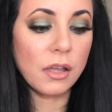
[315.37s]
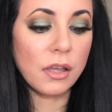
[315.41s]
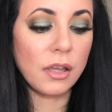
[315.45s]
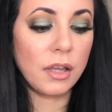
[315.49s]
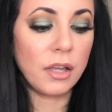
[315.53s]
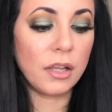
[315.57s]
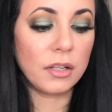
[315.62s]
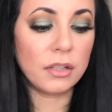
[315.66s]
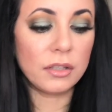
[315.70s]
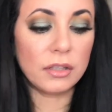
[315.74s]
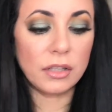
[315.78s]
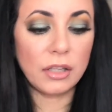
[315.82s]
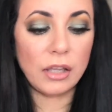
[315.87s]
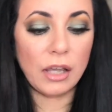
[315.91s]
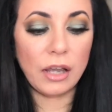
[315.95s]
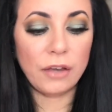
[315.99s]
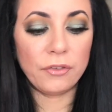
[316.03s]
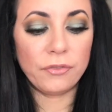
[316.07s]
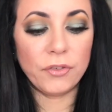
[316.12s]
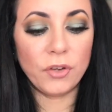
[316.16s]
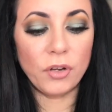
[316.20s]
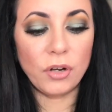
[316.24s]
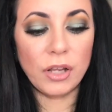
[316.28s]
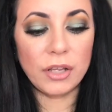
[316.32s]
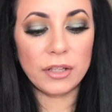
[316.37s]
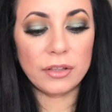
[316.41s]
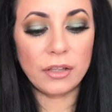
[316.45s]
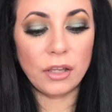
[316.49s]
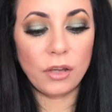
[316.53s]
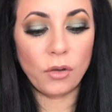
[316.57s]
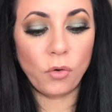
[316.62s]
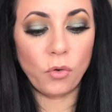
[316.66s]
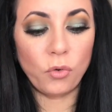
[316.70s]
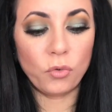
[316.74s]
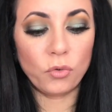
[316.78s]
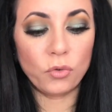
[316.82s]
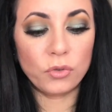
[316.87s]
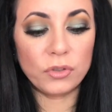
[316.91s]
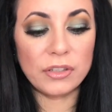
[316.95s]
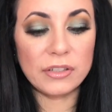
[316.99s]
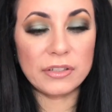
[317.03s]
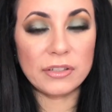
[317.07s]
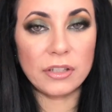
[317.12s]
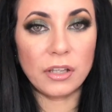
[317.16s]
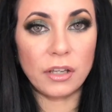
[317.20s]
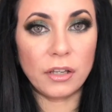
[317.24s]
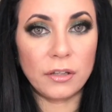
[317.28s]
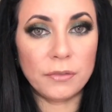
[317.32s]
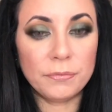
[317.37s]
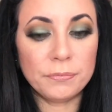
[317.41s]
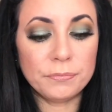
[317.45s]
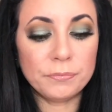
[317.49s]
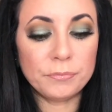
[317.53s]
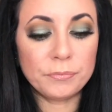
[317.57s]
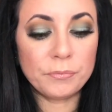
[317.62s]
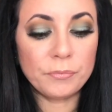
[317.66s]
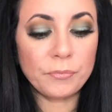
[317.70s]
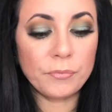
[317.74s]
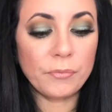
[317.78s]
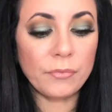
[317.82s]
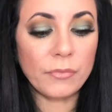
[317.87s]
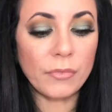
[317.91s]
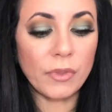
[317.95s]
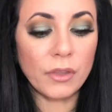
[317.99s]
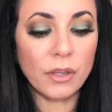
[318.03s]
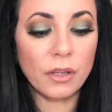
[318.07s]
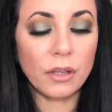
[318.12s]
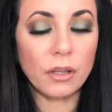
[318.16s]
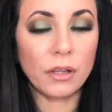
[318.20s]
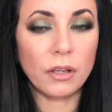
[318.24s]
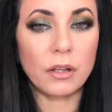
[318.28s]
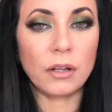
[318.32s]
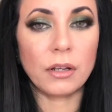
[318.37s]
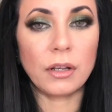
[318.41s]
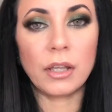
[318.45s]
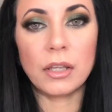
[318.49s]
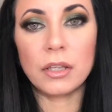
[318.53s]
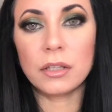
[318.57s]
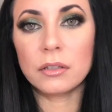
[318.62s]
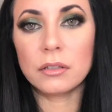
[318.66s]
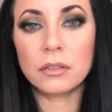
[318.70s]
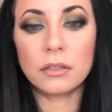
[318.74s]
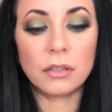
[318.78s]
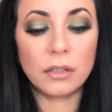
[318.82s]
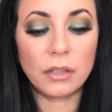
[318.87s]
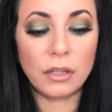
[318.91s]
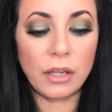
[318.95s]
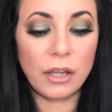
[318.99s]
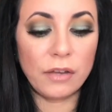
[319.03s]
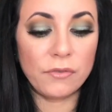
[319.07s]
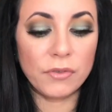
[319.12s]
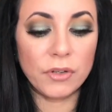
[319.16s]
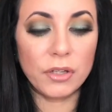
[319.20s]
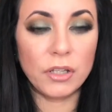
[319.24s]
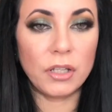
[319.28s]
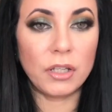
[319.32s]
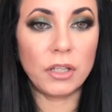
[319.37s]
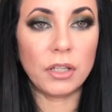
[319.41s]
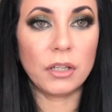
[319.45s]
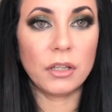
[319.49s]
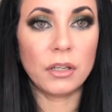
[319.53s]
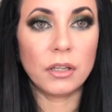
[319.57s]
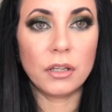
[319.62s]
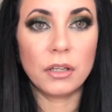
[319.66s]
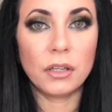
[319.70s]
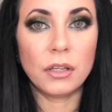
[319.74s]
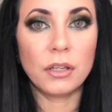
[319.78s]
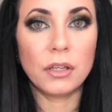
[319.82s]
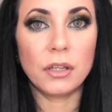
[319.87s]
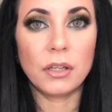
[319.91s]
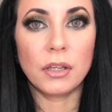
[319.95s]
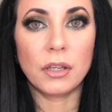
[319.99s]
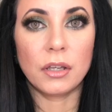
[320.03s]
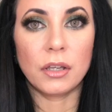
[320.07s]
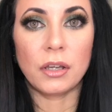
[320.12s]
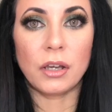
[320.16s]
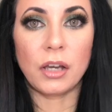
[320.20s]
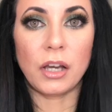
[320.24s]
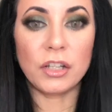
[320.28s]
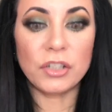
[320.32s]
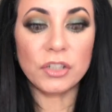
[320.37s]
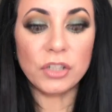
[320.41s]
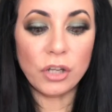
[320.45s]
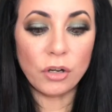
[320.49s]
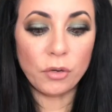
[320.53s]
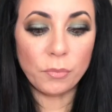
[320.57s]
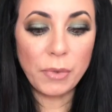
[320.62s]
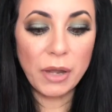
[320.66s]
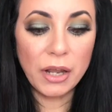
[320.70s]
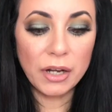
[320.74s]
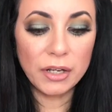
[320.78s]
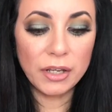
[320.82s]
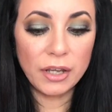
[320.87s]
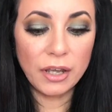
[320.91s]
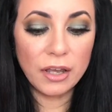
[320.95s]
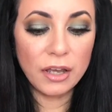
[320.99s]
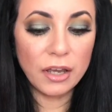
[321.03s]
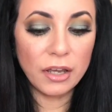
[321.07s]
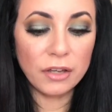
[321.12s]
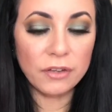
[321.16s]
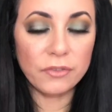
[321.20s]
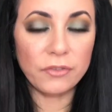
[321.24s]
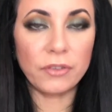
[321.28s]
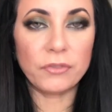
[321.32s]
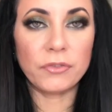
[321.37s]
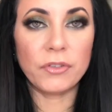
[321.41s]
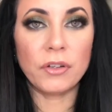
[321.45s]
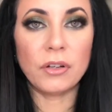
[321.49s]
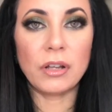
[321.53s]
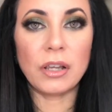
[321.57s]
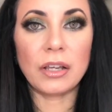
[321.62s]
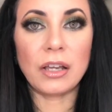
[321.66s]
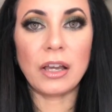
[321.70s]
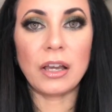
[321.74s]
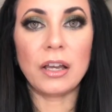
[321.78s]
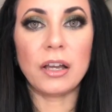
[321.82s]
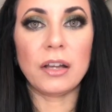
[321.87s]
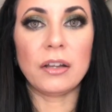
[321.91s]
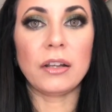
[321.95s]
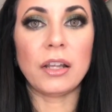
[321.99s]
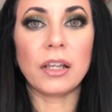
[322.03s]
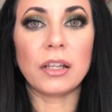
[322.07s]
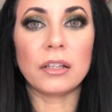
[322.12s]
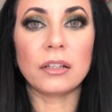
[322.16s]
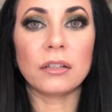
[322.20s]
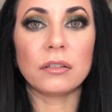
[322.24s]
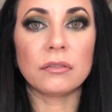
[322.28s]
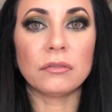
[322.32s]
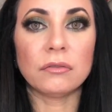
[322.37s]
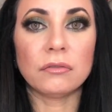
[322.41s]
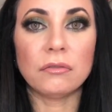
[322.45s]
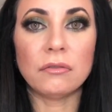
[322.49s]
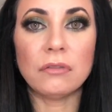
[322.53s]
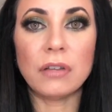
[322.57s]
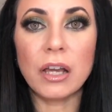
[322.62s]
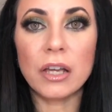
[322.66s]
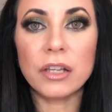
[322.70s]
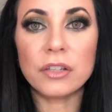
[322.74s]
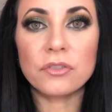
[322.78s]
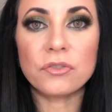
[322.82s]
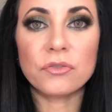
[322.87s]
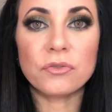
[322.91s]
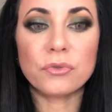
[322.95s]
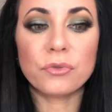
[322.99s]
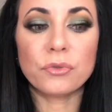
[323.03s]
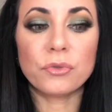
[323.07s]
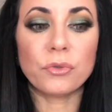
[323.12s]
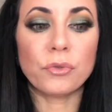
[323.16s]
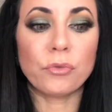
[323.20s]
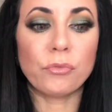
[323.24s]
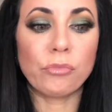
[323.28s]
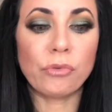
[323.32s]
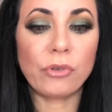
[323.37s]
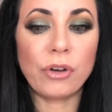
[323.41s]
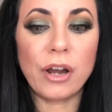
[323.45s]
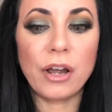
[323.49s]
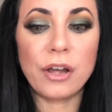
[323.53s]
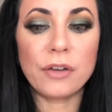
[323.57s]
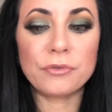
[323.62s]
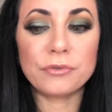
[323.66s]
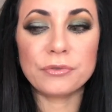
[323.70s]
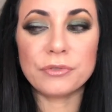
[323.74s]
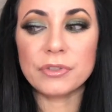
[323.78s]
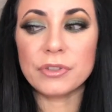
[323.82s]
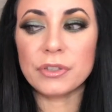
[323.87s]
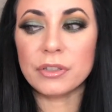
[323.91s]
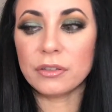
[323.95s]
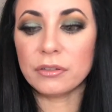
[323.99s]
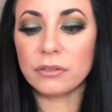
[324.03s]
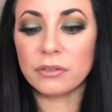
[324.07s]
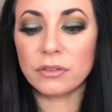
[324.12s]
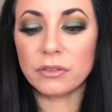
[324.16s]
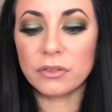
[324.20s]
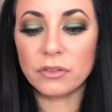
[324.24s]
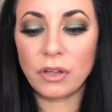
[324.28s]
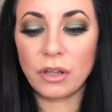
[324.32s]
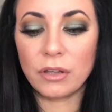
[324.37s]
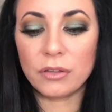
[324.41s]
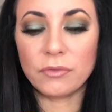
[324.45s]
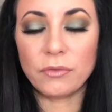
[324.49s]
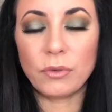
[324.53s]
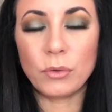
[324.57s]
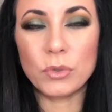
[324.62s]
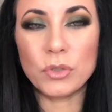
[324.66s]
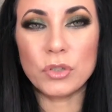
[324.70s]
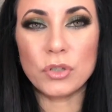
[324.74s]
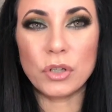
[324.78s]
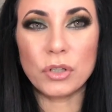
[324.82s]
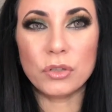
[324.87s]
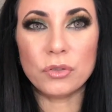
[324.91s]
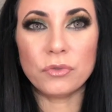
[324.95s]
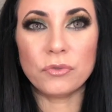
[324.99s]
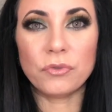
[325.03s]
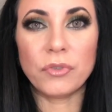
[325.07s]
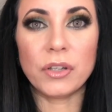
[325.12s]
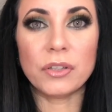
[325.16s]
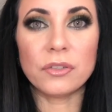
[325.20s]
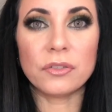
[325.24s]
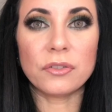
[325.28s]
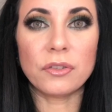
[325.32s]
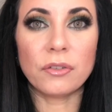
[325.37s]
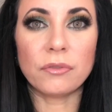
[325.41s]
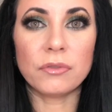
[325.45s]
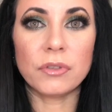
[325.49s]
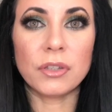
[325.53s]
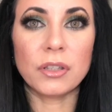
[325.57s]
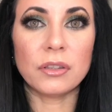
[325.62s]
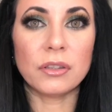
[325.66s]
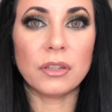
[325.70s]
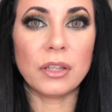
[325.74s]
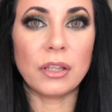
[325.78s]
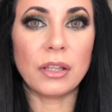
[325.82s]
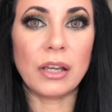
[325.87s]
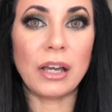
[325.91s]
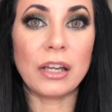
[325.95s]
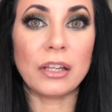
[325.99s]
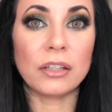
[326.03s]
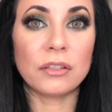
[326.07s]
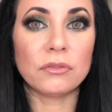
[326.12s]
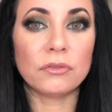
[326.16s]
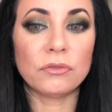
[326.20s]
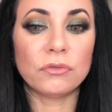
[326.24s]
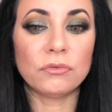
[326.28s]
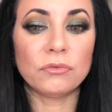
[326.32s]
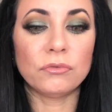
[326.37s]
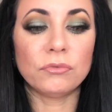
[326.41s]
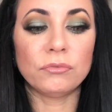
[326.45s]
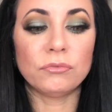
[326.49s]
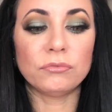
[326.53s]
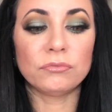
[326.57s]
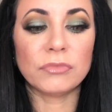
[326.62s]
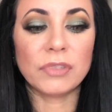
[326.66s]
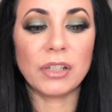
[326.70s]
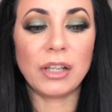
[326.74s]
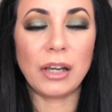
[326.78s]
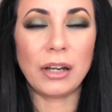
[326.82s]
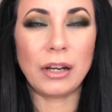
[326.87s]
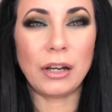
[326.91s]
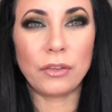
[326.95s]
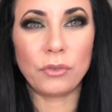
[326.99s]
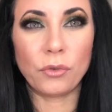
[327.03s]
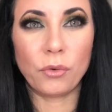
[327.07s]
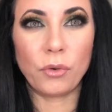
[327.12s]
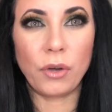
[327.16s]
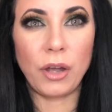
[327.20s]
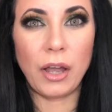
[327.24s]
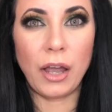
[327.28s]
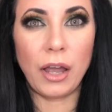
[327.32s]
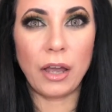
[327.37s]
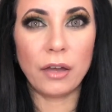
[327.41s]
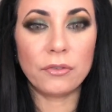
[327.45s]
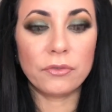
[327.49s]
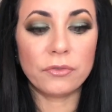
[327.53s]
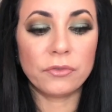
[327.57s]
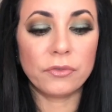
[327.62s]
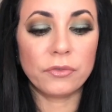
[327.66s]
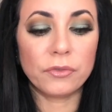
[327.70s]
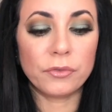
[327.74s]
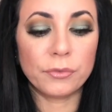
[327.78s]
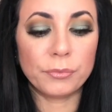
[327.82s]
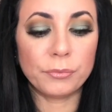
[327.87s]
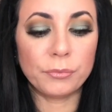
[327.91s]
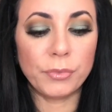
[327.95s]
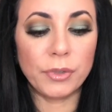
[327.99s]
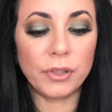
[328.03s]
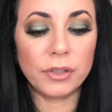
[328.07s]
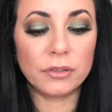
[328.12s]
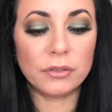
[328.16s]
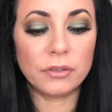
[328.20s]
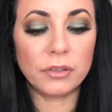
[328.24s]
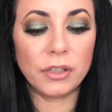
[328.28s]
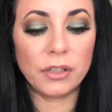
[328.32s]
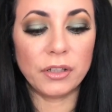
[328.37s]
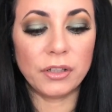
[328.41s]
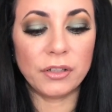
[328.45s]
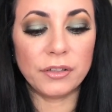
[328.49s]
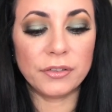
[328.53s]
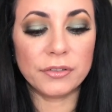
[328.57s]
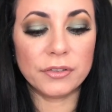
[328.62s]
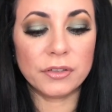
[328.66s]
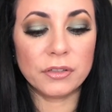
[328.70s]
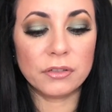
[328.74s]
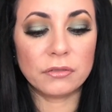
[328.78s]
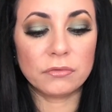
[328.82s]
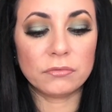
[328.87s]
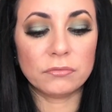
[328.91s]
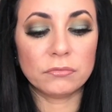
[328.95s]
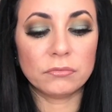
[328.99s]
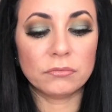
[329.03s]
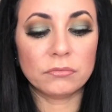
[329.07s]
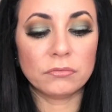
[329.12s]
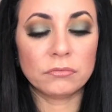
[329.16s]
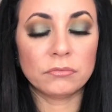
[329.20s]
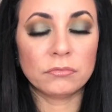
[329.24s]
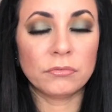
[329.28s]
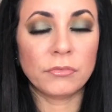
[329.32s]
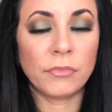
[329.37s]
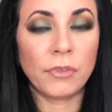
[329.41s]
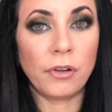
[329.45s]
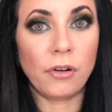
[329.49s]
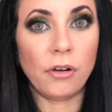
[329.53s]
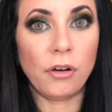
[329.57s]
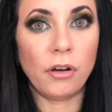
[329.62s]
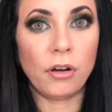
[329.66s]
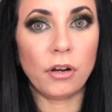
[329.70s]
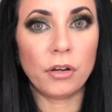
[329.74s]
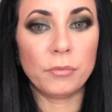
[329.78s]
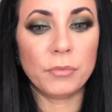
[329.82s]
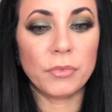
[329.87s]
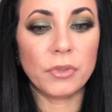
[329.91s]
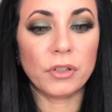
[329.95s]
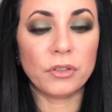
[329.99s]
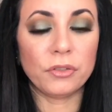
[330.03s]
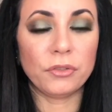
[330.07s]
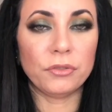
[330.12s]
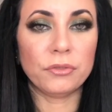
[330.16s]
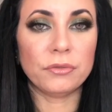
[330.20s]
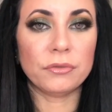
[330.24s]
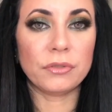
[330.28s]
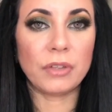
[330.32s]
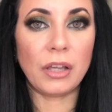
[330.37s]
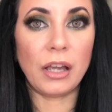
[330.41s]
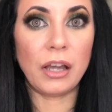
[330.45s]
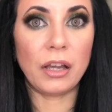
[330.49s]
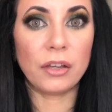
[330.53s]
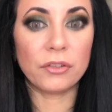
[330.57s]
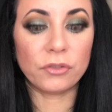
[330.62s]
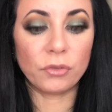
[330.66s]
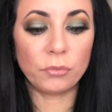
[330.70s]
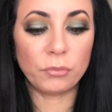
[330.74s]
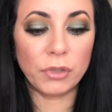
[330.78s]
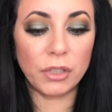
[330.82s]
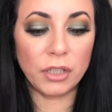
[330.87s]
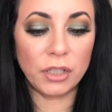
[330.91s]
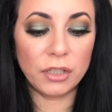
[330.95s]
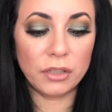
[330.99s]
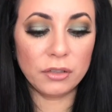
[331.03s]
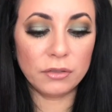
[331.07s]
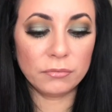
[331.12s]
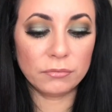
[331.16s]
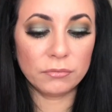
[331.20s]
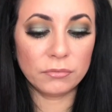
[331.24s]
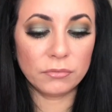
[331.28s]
and I feel like they all look the same. Like every eyeshadow palette I have, I feel like I have like natural or browns, and so I was trying to find something that I kind of don't have, but it is hard because I have so many.